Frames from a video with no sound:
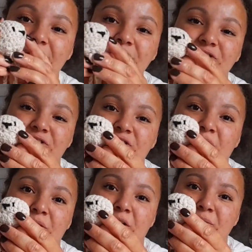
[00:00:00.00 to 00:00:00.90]
just
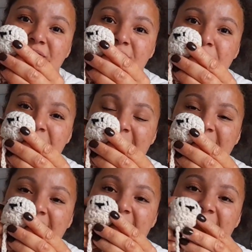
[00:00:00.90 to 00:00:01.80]
sewn on with some
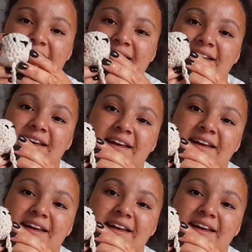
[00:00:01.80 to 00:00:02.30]
black yarn.